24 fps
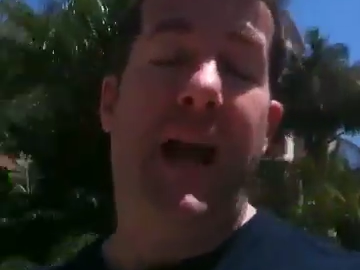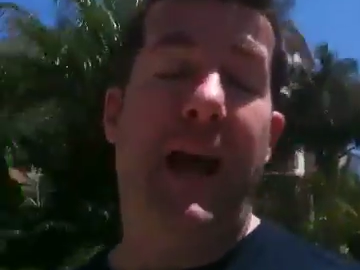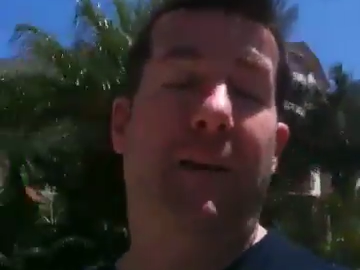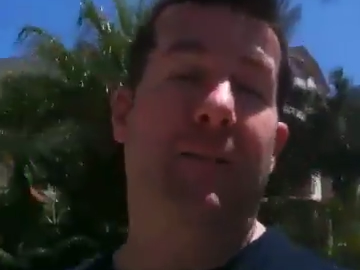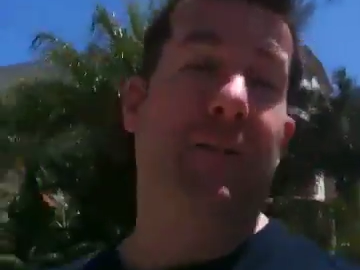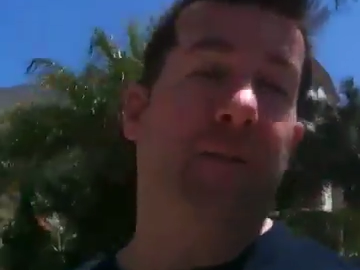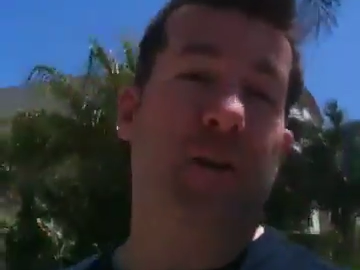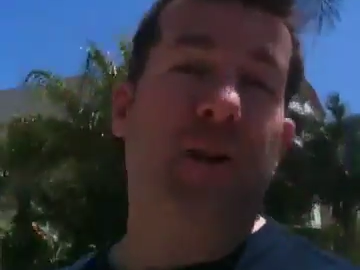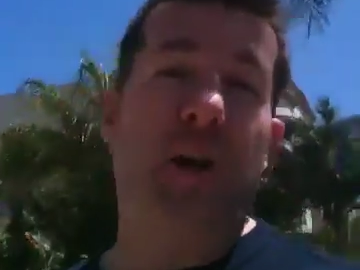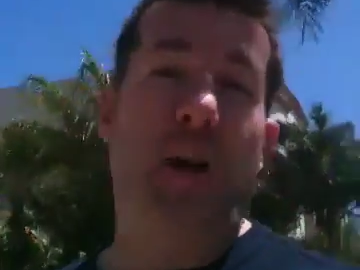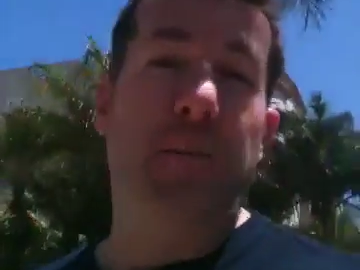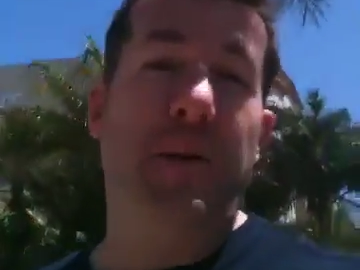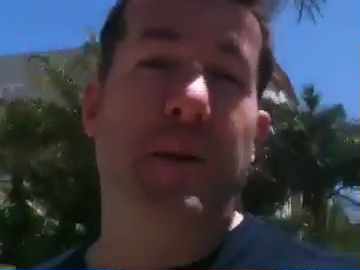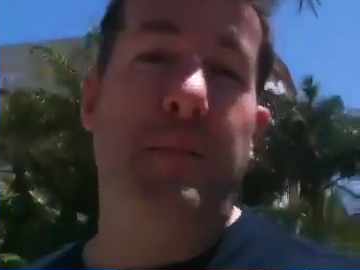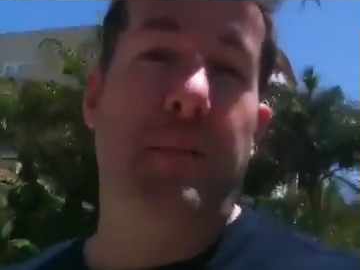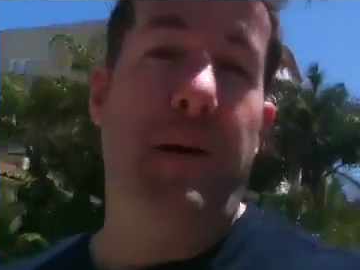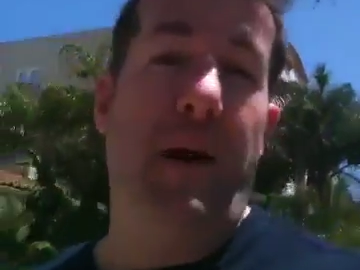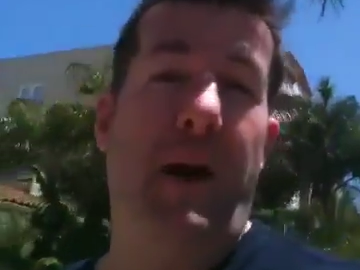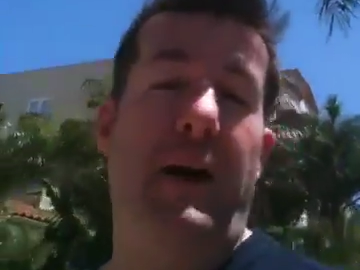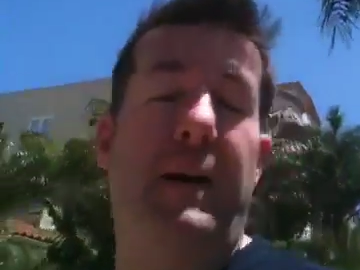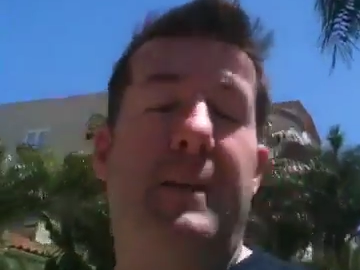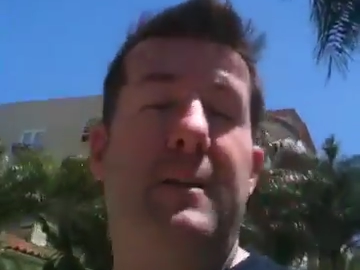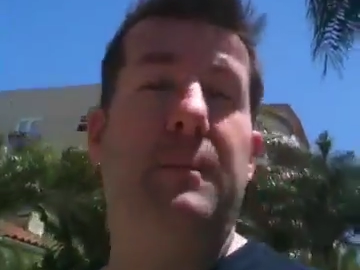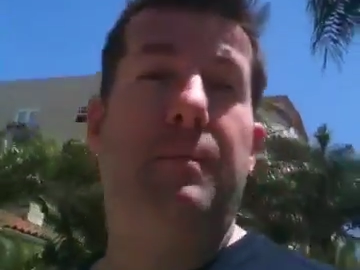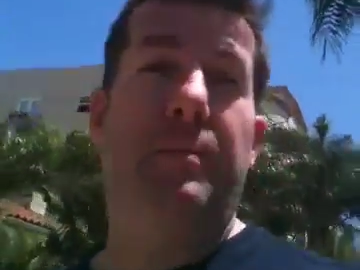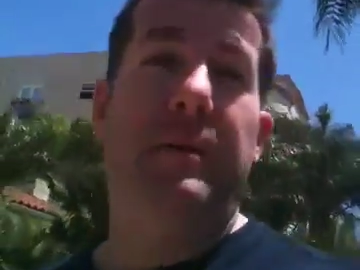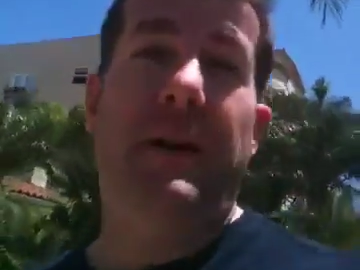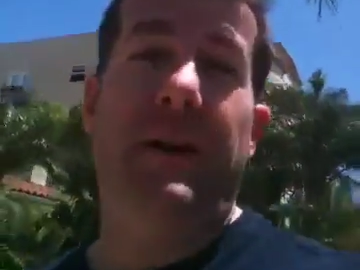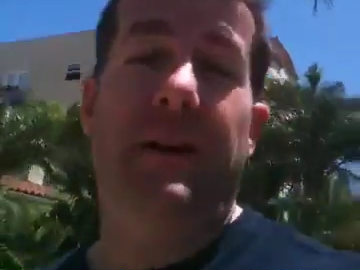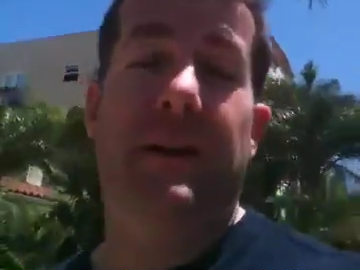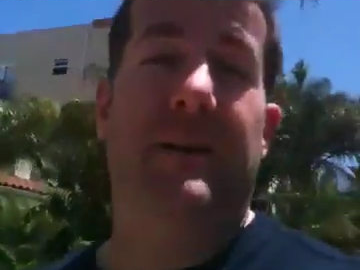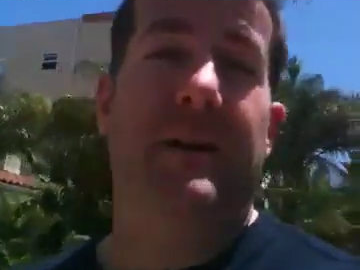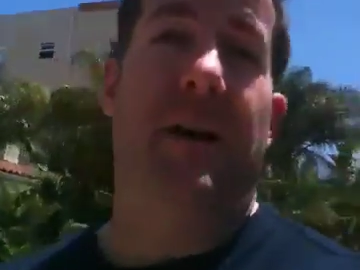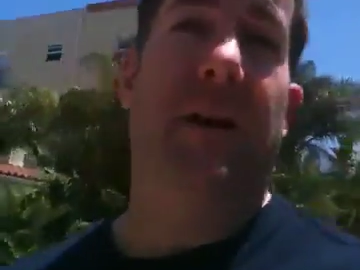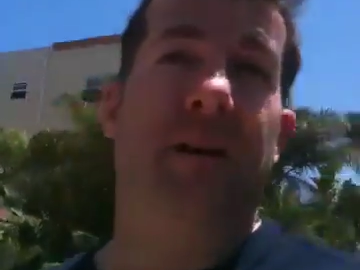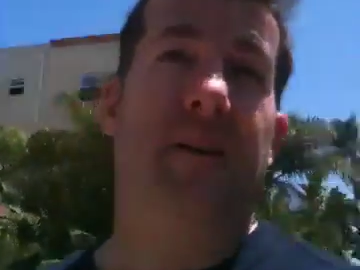ever coming back to play
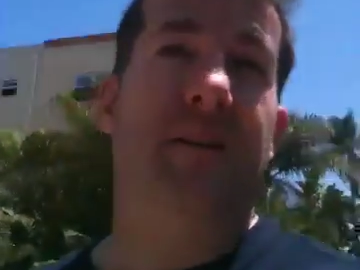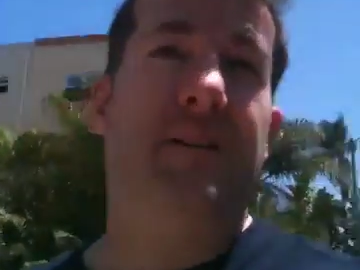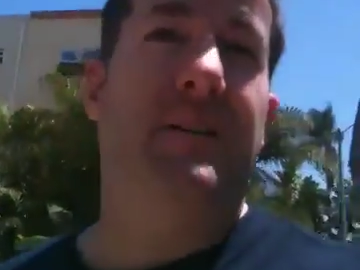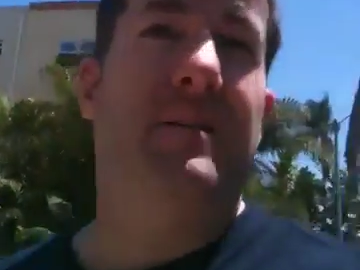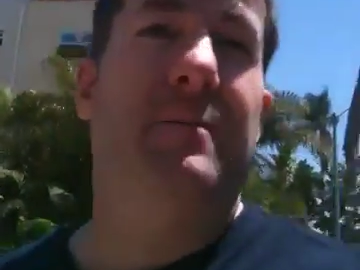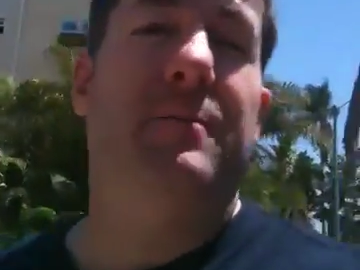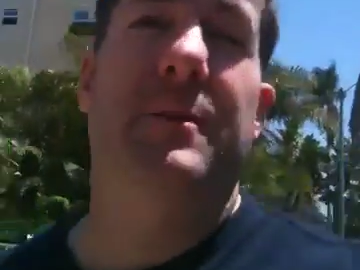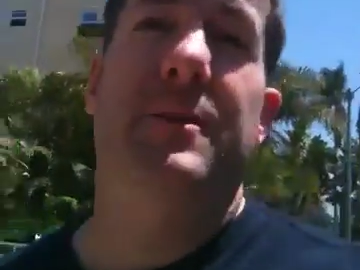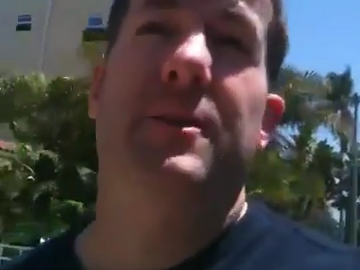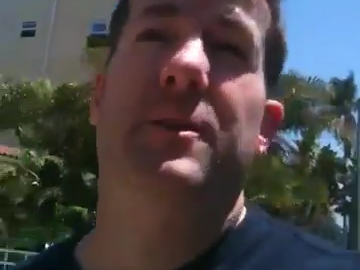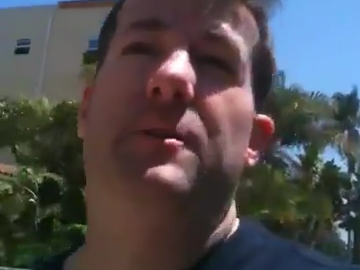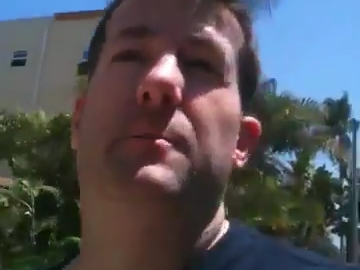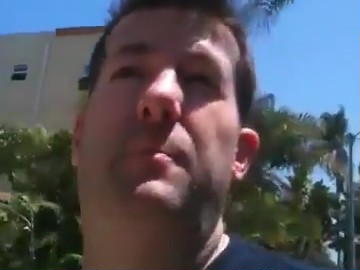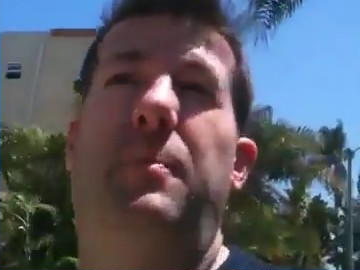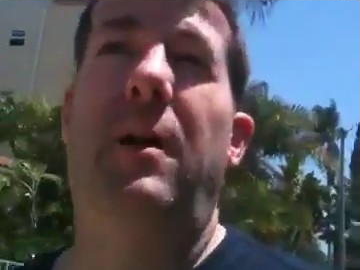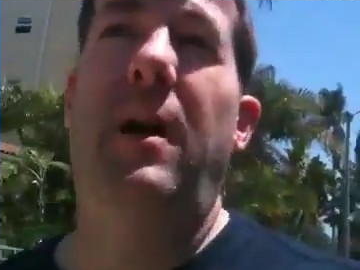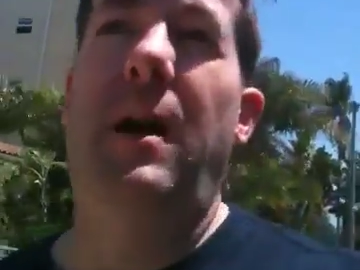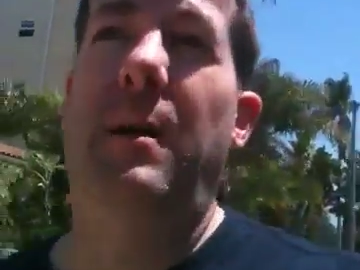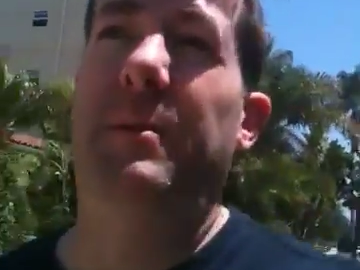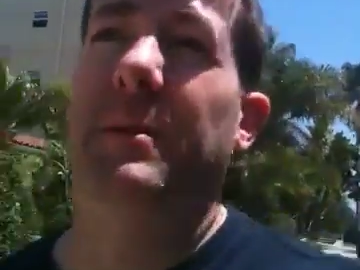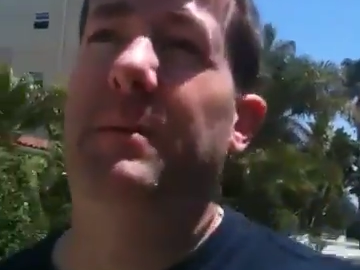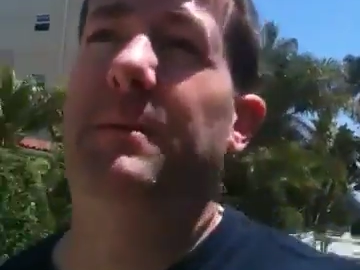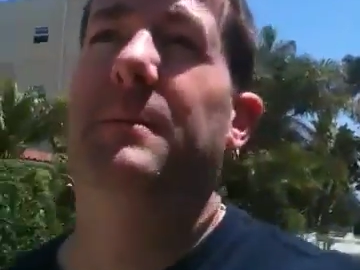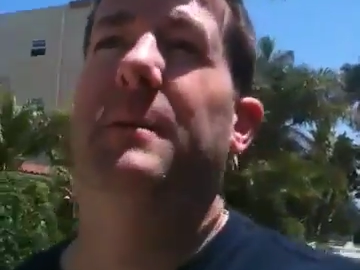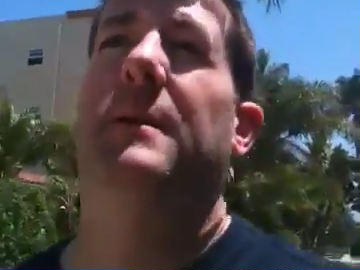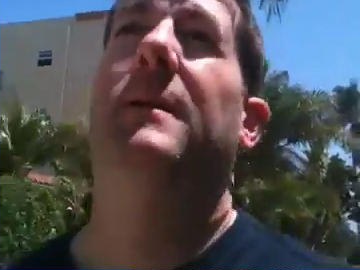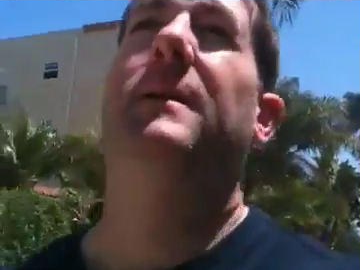the Doctor, which is a problem